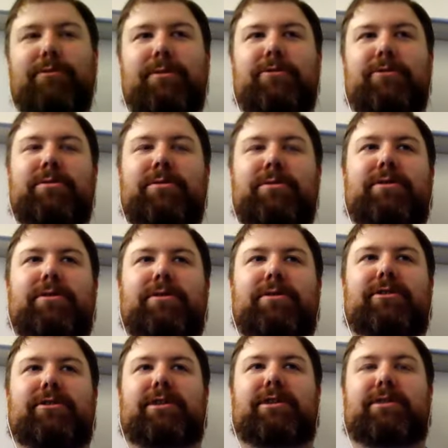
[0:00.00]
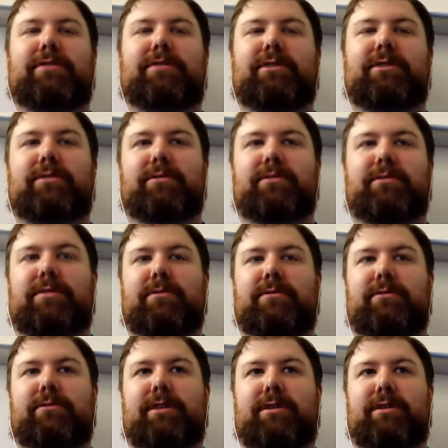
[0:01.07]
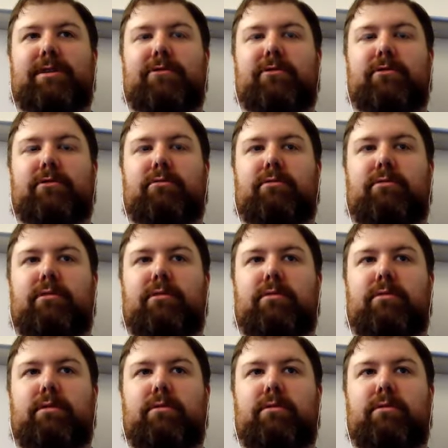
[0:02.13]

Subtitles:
to be my question. Is like, if you look at where DevOps was 10 years ago, well, I mean,